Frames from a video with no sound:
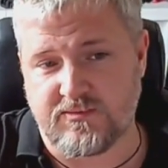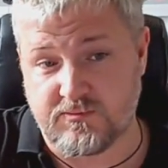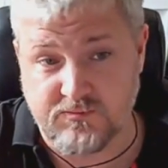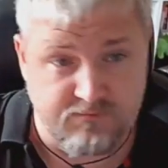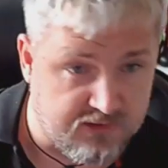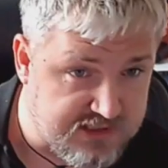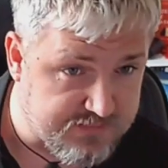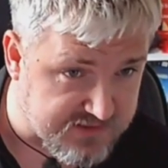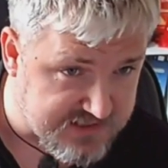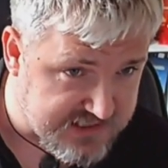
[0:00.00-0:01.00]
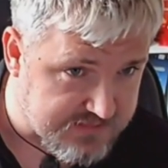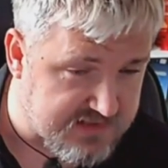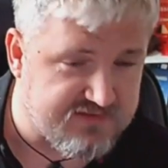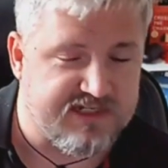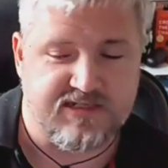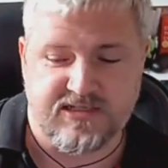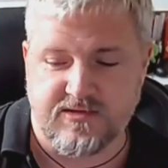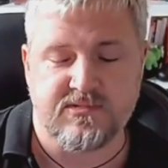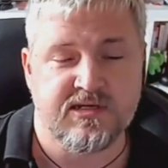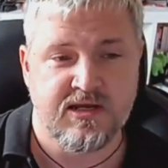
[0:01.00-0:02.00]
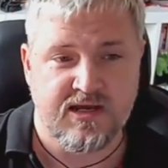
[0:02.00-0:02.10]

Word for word: multiple systems of systems.